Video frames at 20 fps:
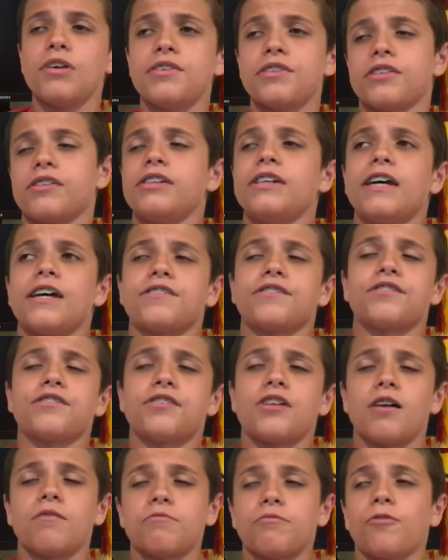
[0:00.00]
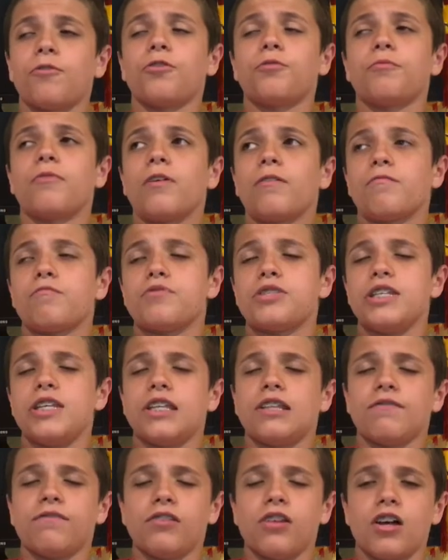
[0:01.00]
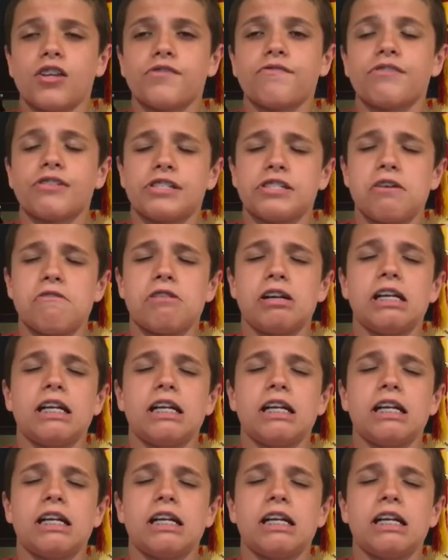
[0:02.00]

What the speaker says: Basically, he has to stop Voldemort from stealing the Philosopher's Stone,